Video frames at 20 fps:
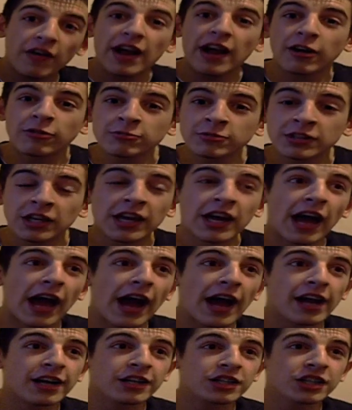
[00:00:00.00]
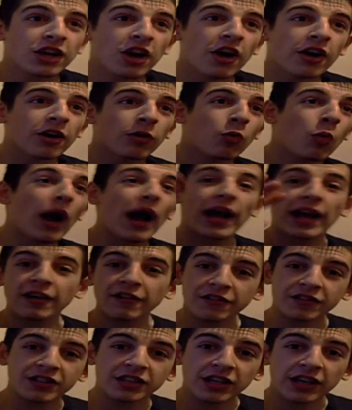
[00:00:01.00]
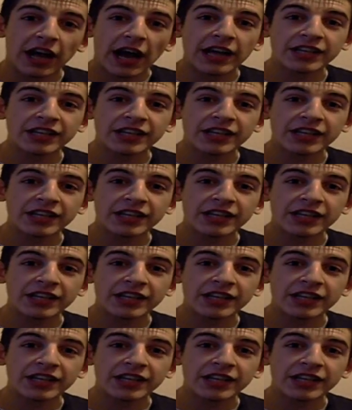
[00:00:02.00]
around and she kind of waved.